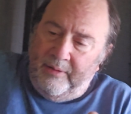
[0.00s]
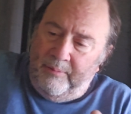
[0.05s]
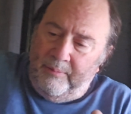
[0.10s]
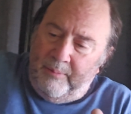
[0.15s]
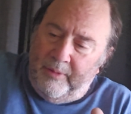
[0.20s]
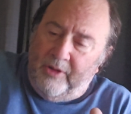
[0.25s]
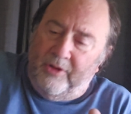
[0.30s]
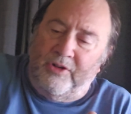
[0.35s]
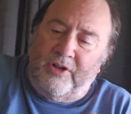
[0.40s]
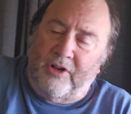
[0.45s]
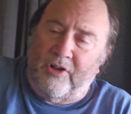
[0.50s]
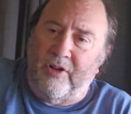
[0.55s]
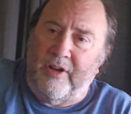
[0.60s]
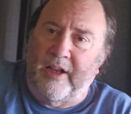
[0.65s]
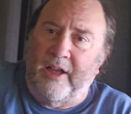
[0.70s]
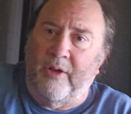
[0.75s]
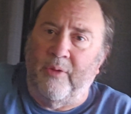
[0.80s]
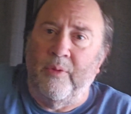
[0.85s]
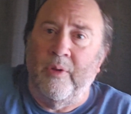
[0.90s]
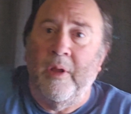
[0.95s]
metal detector
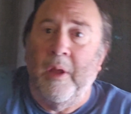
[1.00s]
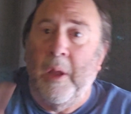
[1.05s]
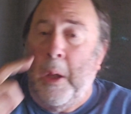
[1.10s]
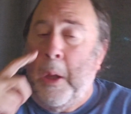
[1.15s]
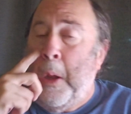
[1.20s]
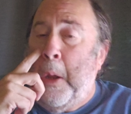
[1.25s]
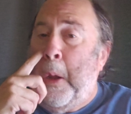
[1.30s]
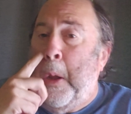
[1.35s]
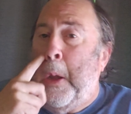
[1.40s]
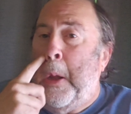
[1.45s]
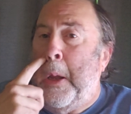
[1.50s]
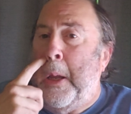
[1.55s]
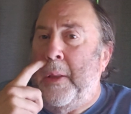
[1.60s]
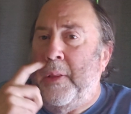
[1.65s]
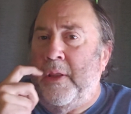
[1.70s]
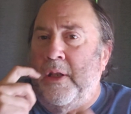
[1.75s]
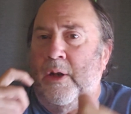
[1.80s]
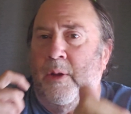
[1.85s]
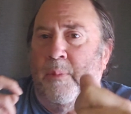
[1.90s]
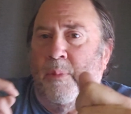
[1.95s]
down, and
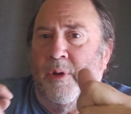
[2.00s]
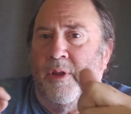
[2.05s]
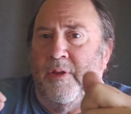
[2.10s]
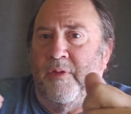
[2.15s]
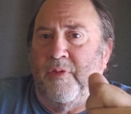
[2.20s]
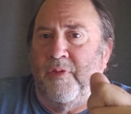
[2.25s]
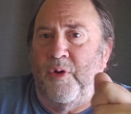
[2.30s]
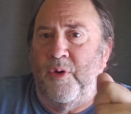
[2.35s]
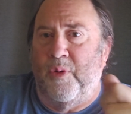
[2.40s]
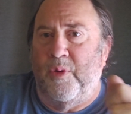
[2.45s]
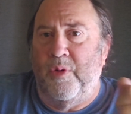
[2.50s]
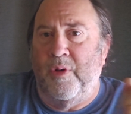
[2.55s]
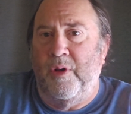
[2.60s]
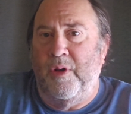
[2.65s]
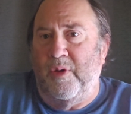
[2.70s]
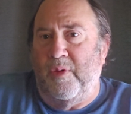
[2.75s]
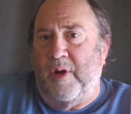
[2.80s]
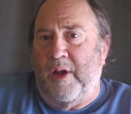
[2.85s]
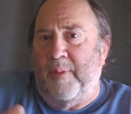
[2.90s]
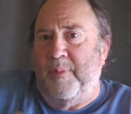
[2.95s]
then I'd bring the phone,
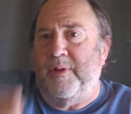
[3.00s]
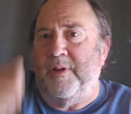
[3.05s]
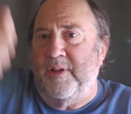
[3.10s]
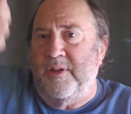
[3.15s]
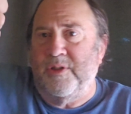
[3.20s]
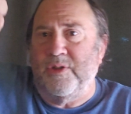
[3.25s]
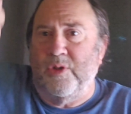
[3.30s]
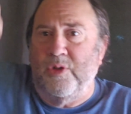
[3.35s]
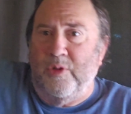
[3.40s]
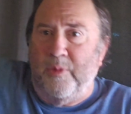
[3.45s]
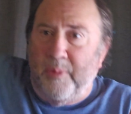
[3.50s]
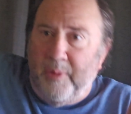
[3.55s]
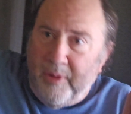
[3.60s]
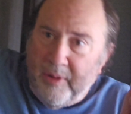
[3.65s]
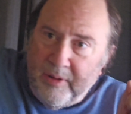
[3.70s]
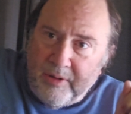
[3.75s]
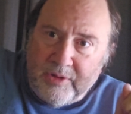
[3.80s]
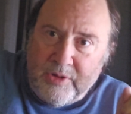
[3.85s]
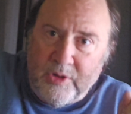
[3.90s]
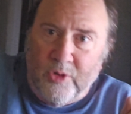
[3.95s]
grab the scoop,
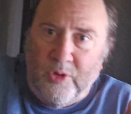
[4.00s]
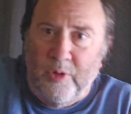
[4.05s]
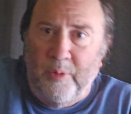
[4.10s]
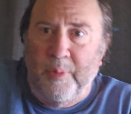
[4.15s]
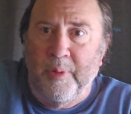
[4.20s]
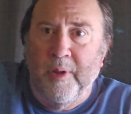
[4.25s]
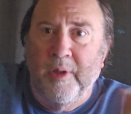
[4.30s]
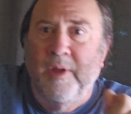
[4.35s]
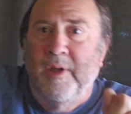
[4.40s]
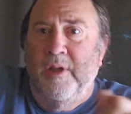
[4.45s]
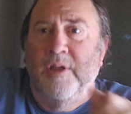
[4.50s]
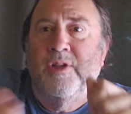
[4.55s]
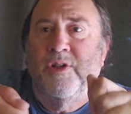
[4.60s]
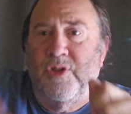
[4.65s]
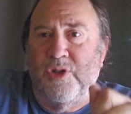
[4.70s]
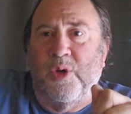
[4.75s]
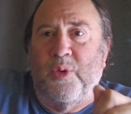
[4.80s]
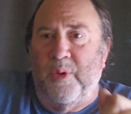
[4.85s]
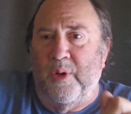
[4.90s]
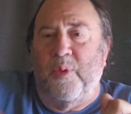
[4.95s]

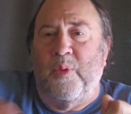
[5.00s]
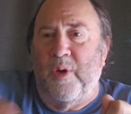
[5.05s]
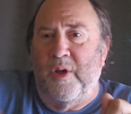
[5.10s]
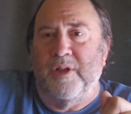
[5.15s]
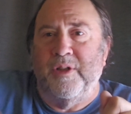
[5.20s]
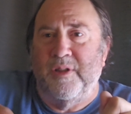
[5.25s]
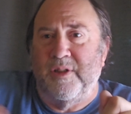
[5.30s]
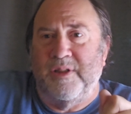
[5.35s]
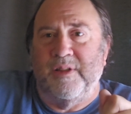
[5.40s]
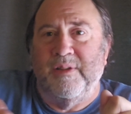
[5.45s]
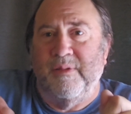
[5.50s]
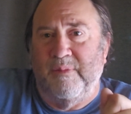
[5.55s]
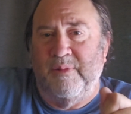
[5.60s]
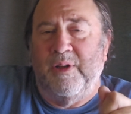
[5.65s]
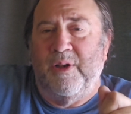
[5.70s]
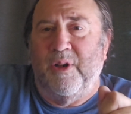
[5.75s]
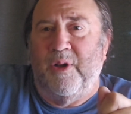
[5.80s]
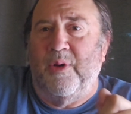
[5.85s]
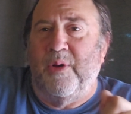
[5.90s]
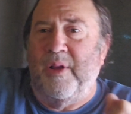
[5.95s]
show what it was,
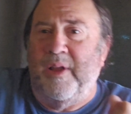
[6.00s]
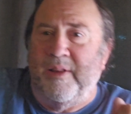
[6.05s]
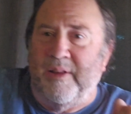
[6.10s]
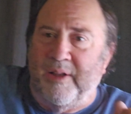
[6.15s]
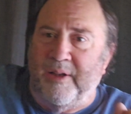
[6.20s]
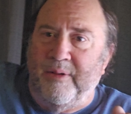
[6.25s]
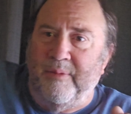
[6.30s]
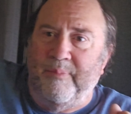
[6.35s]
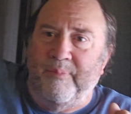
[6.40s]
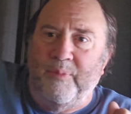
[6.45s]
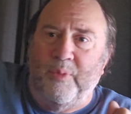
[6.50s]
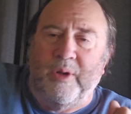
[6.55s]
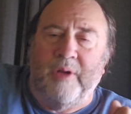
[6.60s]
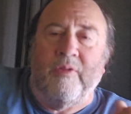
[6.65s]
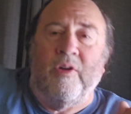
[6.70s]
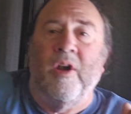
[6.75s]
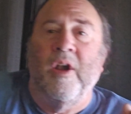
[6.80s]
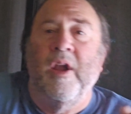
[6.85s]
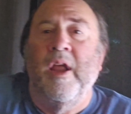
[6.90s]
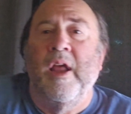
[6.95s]
you know, and then
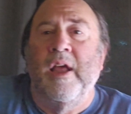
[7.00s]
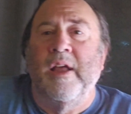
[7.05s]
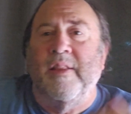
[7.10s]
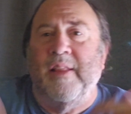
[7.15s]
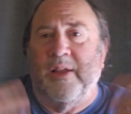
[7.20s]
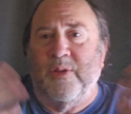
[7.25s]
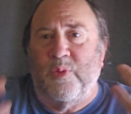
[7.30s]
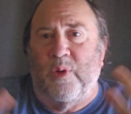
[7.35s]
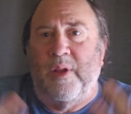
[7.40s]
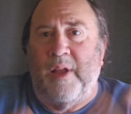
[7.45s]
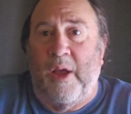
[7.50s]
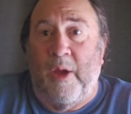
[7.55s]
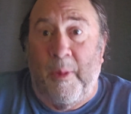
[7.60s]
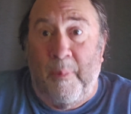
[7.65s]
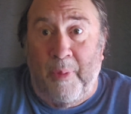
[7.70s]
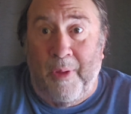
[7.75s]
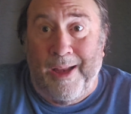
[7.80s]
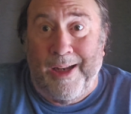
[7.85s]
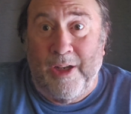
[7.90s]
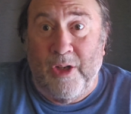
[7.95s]
whatever. That's how I
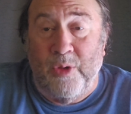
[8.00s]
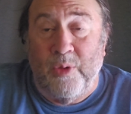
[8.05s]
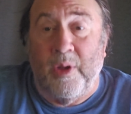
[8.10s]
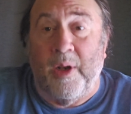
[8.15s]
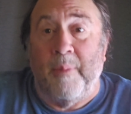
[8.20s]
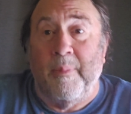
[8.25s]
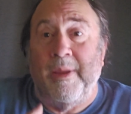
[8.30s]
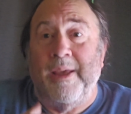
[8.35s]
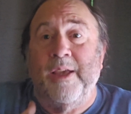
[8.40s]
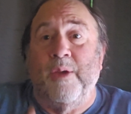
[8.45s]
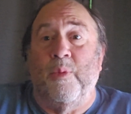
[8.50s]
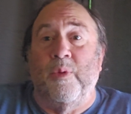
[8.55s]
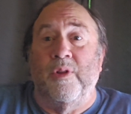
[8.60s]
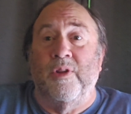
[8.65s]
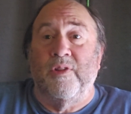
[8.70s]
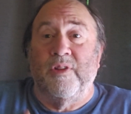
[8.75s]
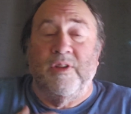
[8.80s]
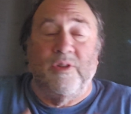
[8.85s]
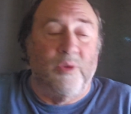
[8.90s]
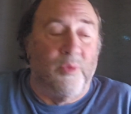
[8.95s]
plan to do it. I may get one of
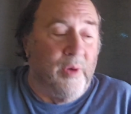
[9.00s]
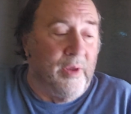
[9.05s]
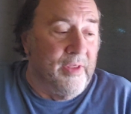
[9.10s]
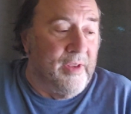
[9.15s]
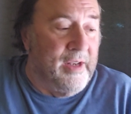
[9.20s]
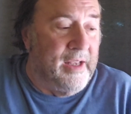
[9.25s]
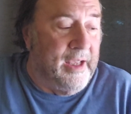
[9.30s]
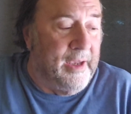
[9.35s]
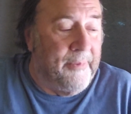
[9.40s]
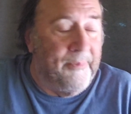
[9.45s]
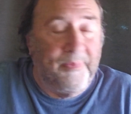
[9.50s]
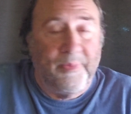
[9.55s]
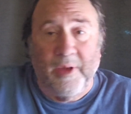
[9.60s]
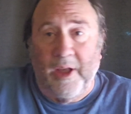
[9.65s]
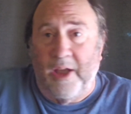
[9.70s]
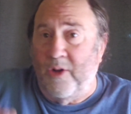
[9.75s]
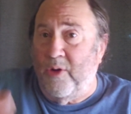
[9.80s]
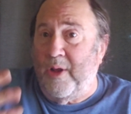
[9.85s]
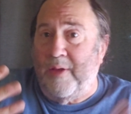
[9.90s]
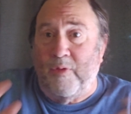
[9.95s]
those things go around the neck.
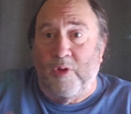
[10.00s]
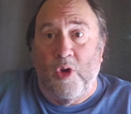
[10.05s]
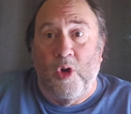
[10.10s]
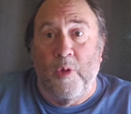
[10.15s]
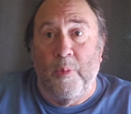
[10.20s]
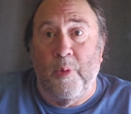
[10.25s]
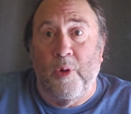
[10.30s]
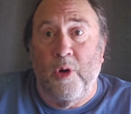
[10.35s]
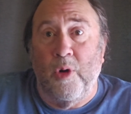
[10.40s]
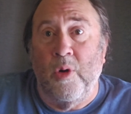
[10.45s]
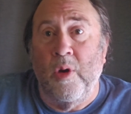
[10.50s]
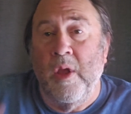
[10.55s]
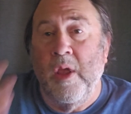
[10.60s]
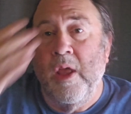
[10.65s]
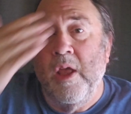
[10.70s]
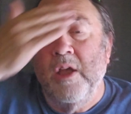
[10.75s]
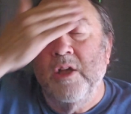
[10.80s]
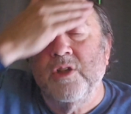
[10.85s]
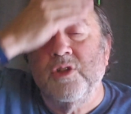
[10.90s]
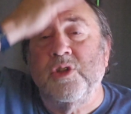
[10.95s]
I don't have a GoPro,
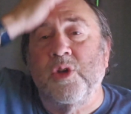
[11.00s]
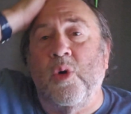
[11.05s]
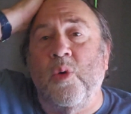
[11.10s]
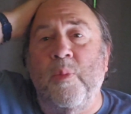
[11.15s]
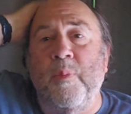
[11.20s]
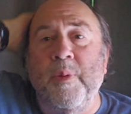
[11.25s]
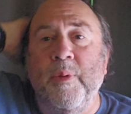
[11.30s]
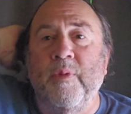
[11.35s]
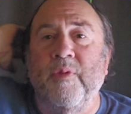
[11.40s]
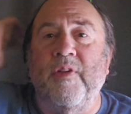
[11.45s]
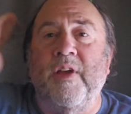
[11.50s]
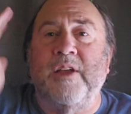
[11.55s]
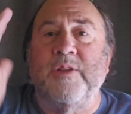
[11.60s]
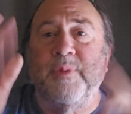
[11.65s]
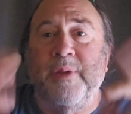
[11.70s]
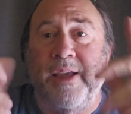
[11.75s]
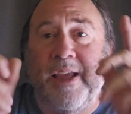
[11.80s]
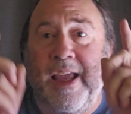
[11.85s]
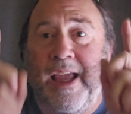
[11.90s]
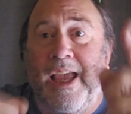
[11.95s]
so people have asked me,
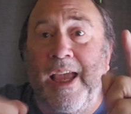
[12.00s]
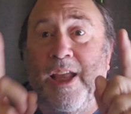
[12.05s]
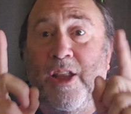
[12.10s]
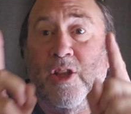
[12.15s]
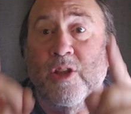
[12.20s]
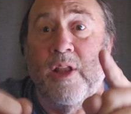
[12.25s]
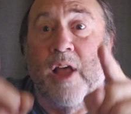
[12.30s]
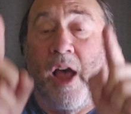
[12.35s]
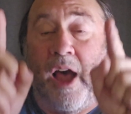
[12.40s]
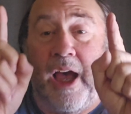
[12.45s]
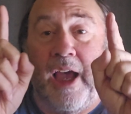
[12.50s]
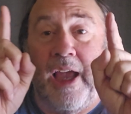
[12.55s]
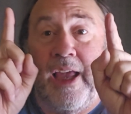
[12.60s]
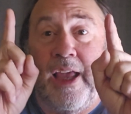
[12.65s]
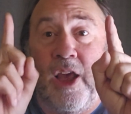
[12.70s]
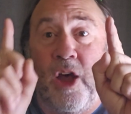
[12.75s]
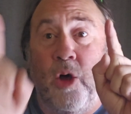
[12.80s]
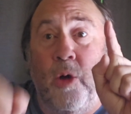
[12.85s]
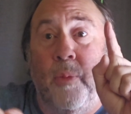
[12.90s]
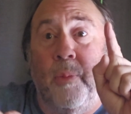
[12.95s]
can I
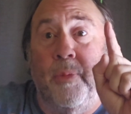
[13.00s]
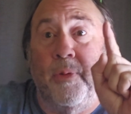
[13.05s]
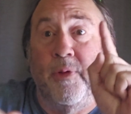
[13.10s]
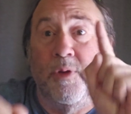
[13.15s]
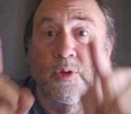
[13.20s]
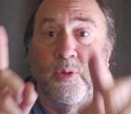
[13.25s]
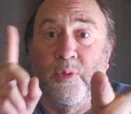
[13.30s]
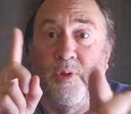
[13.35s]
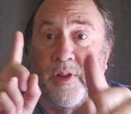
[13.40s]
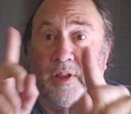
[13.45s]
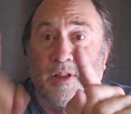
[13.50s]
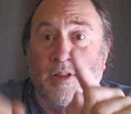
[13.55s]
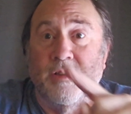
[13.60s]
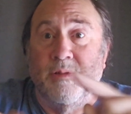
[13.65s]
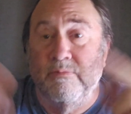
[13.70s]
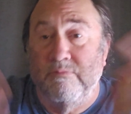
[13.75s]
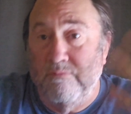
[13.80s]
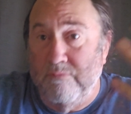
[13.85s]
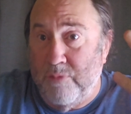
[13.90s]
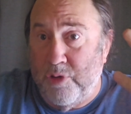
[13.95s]
help do this?
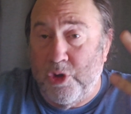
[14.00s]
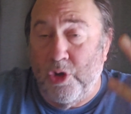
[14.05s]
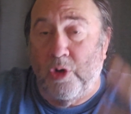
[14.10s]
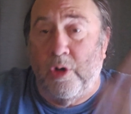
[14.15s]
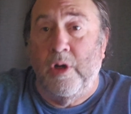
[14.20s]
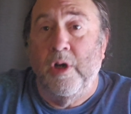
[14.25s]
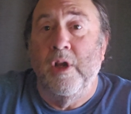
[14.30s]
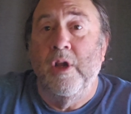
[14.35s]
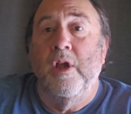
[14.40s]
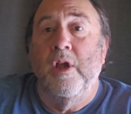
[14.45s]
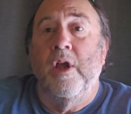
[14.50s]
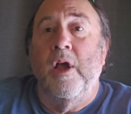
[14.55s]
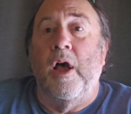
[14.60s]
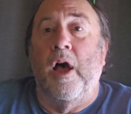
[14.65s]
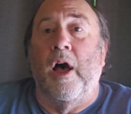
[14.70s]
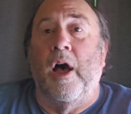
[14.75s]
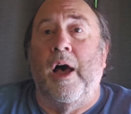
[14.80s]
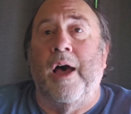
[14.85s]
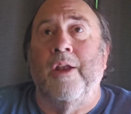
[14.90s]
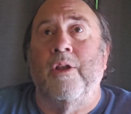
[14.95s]
Sure.
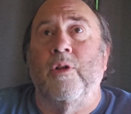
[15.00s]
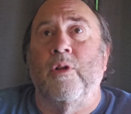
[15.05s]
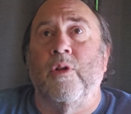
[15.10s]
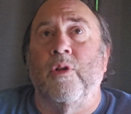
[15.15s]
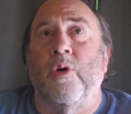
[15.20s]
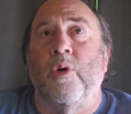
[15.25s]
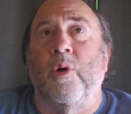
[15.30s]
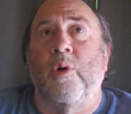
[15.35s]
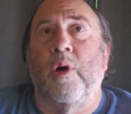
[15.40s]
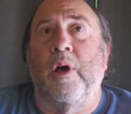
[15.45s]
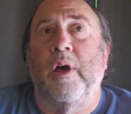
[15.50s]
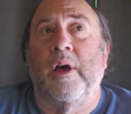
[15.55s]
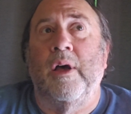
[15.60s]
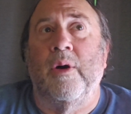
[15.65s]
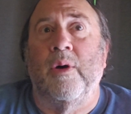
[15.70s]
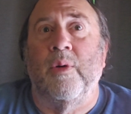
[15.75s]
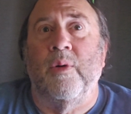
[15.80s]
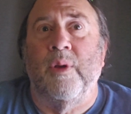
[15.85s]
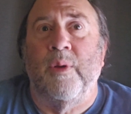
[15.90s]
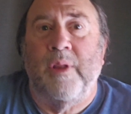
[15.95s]
I don't know
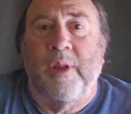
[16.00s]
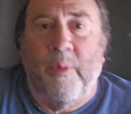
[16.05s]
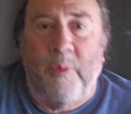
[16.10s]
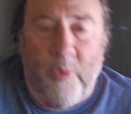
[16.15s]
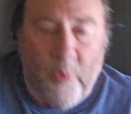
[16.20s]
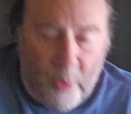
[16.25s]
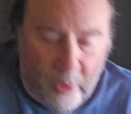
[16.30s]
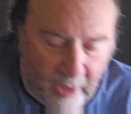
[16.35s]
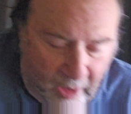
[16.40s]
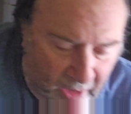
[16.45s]
how that would work,